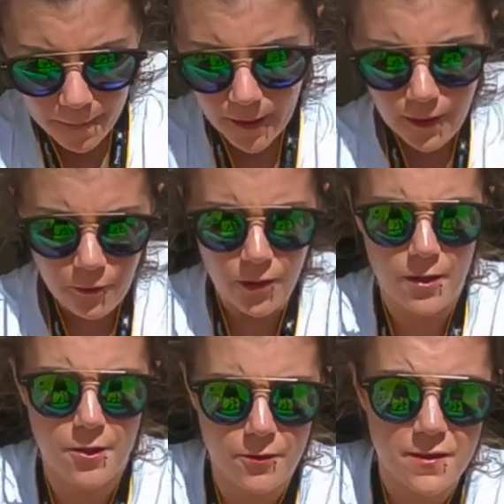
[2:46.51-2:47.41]
now
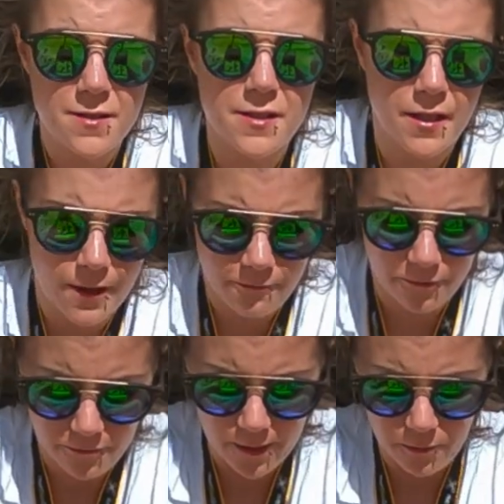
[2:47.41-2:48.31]
you can see
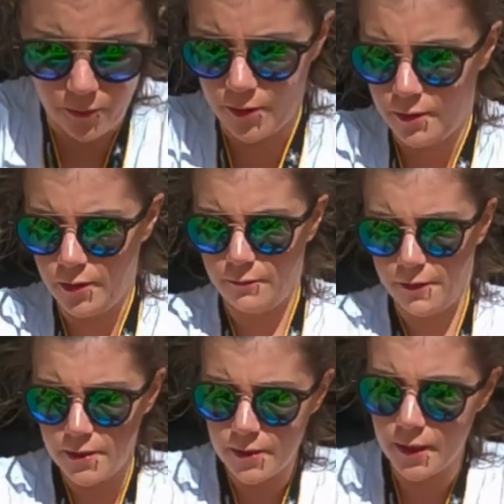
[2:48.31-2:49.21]
everything what you
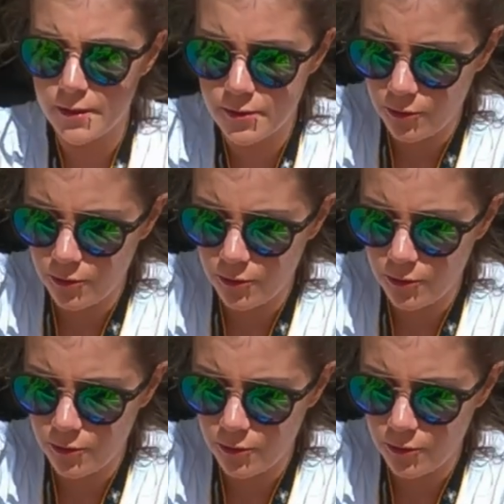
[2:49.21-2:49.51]
have inside.